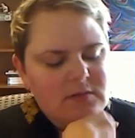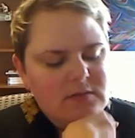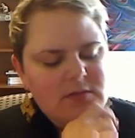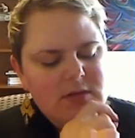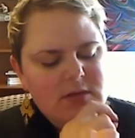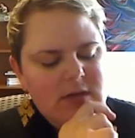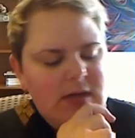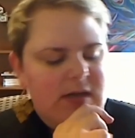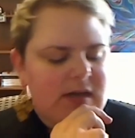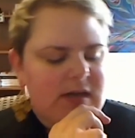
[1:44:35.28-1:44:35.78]

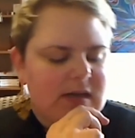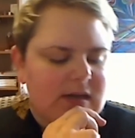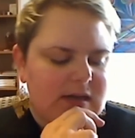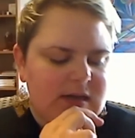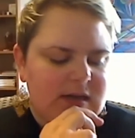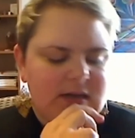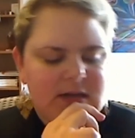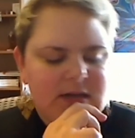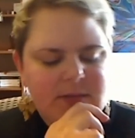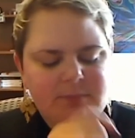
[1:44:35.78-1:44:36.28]

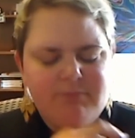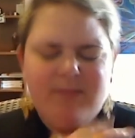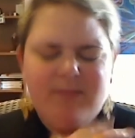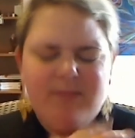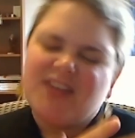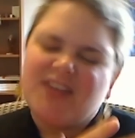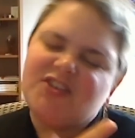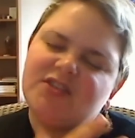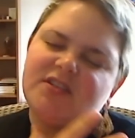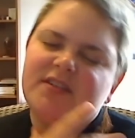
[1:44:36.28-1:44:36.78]
a
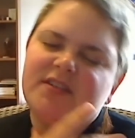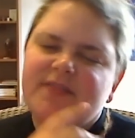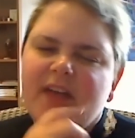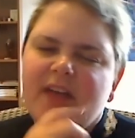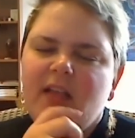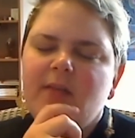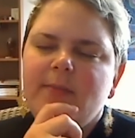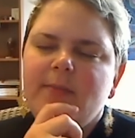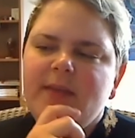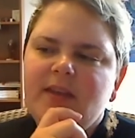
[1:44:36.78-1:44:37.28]
measure
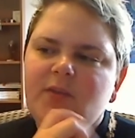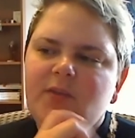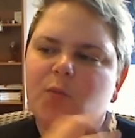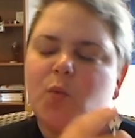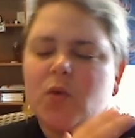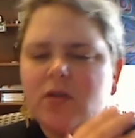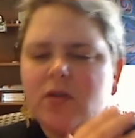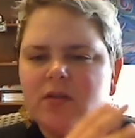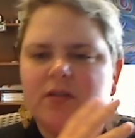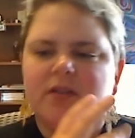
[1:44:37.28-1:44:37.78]
development
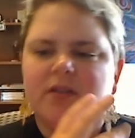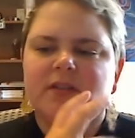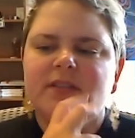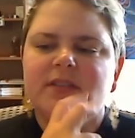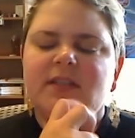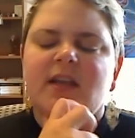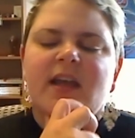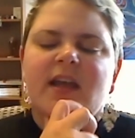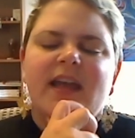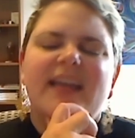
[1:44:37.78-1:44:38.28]
world.
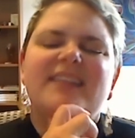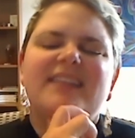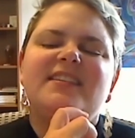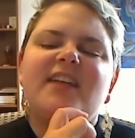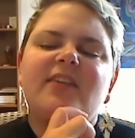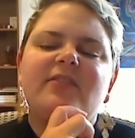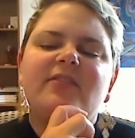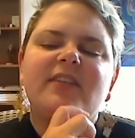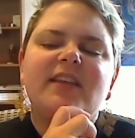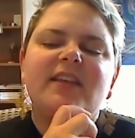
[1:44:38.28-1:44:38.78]
It's
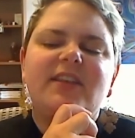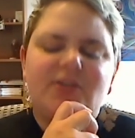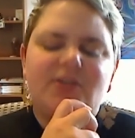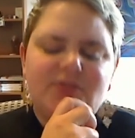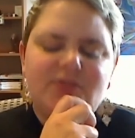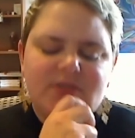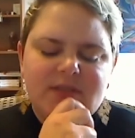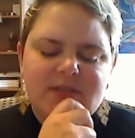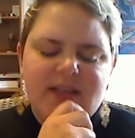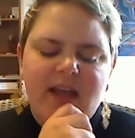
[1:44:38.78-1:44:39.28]
not really
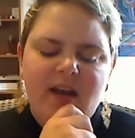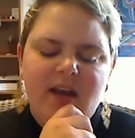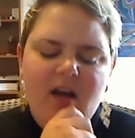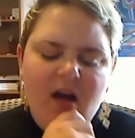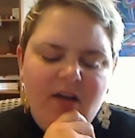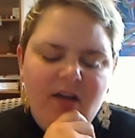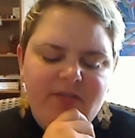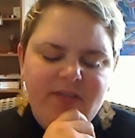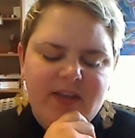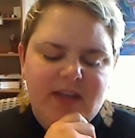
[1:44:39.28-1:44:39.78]
used that
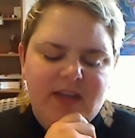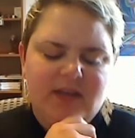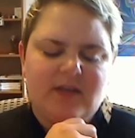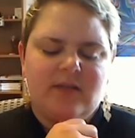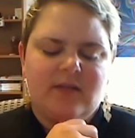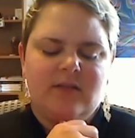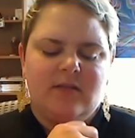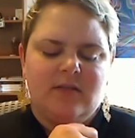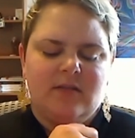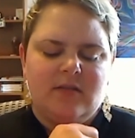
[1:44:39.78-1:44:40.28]

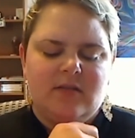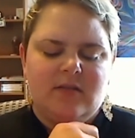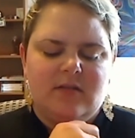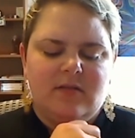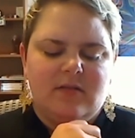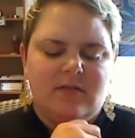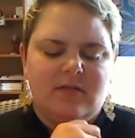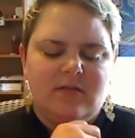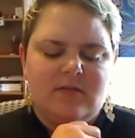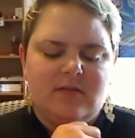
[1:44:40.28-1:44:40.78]
often
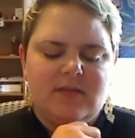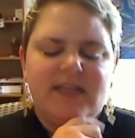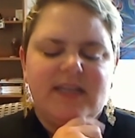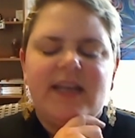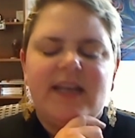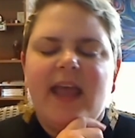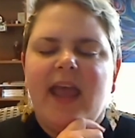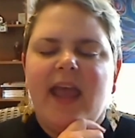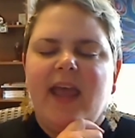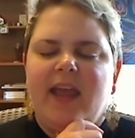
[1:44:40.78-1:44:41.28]

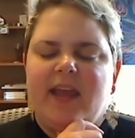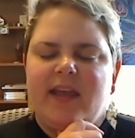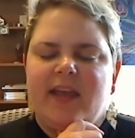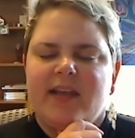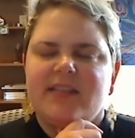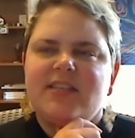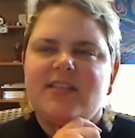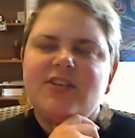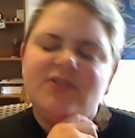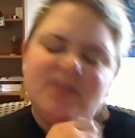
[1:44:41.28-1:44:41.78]
today.
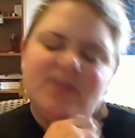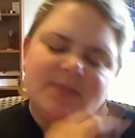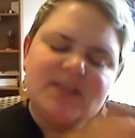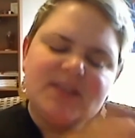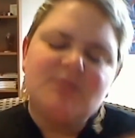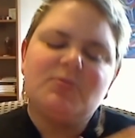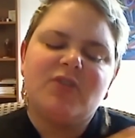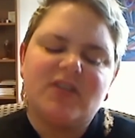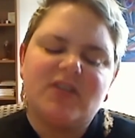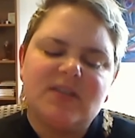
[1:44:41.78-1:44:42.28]
It's used much
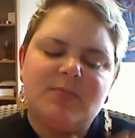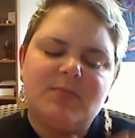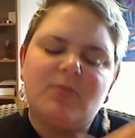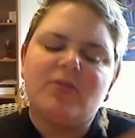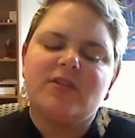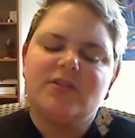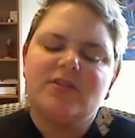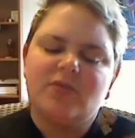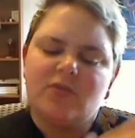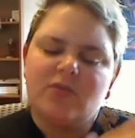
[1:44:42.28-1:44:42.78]
more
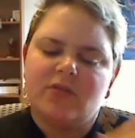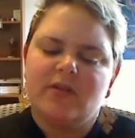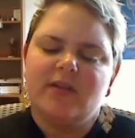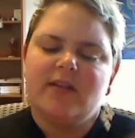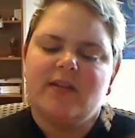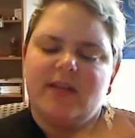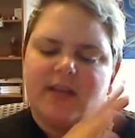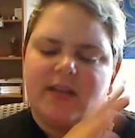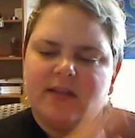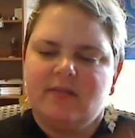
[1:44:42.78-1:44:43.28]

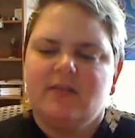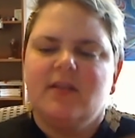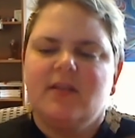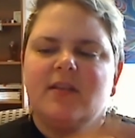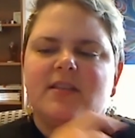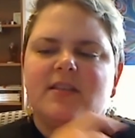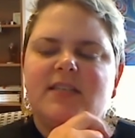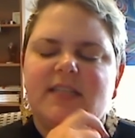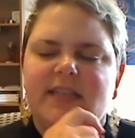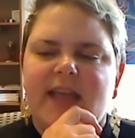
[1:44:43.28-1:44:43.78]
exploratorily
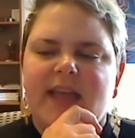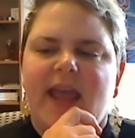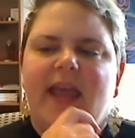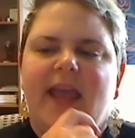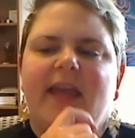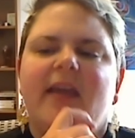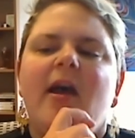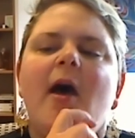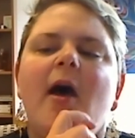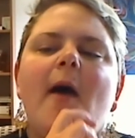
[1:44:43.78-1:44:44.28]

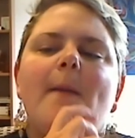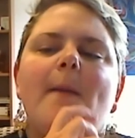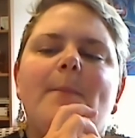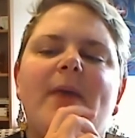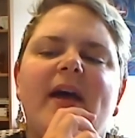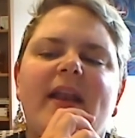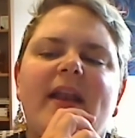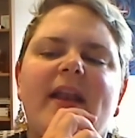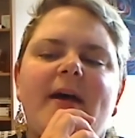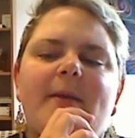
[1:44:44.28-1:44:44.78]
today.
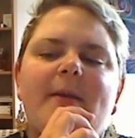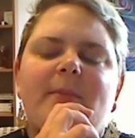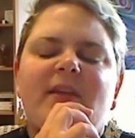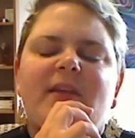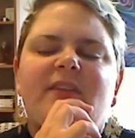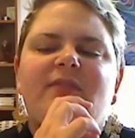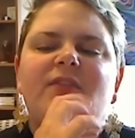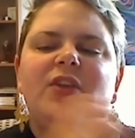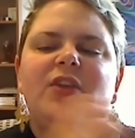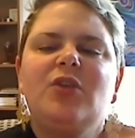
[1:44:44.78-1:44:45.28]
But
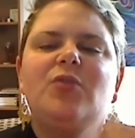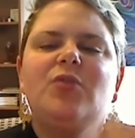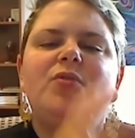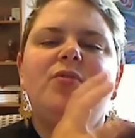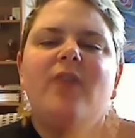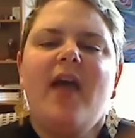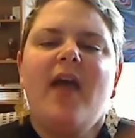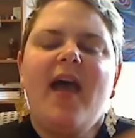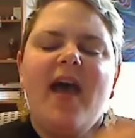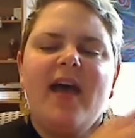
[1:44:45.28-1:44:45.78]
if you
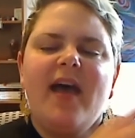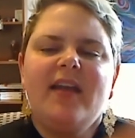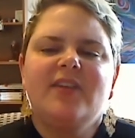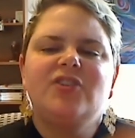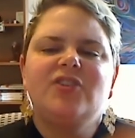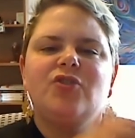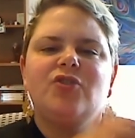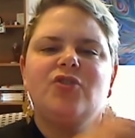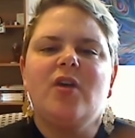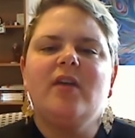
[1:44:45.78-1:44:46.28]
had a
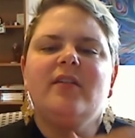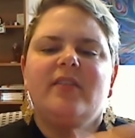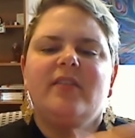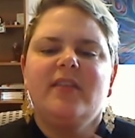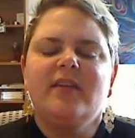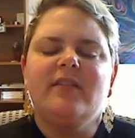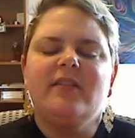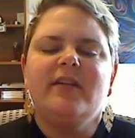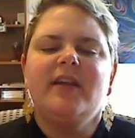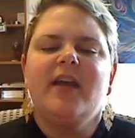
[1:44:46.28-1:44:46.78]
strong
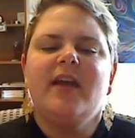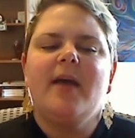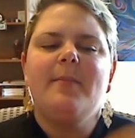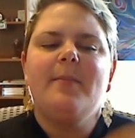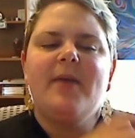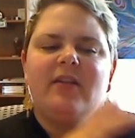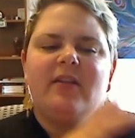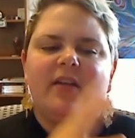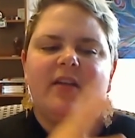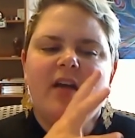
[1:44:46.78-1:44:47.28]
theory
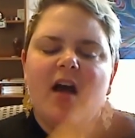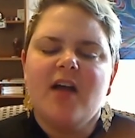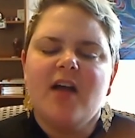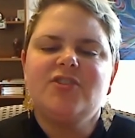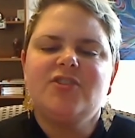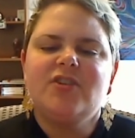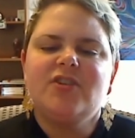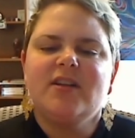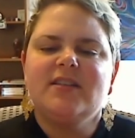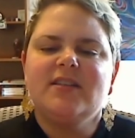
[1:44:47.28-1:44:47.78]
about a
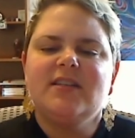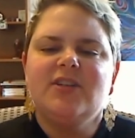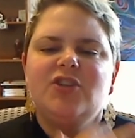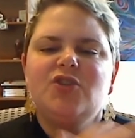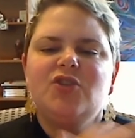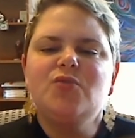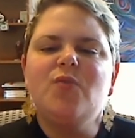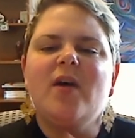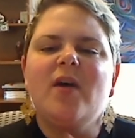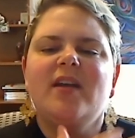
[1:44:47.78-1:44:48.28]
construct and
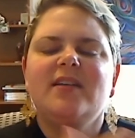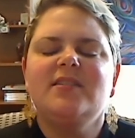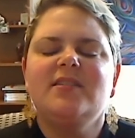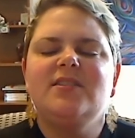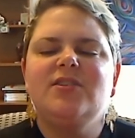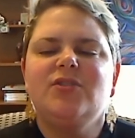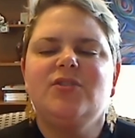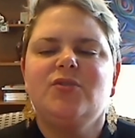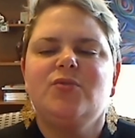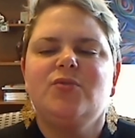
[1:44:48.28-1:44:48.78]
you wanted
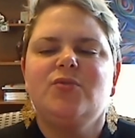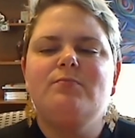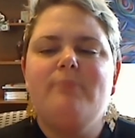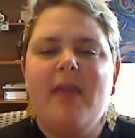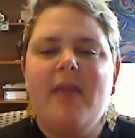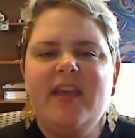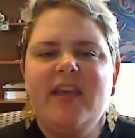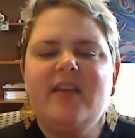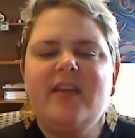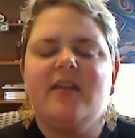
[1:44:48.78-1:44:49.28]
to
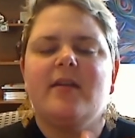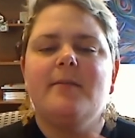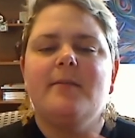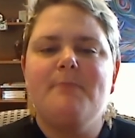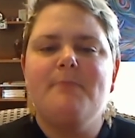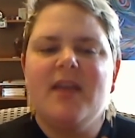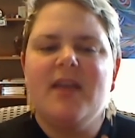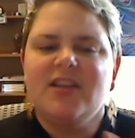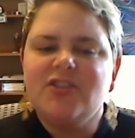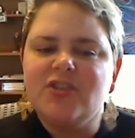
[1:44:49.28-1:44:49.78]
make a
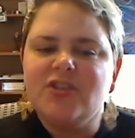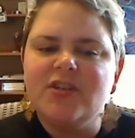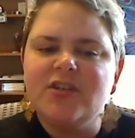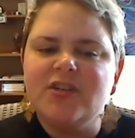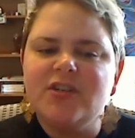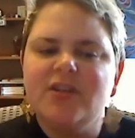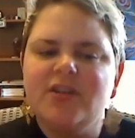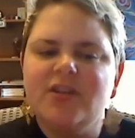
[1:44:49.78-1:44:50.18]
measure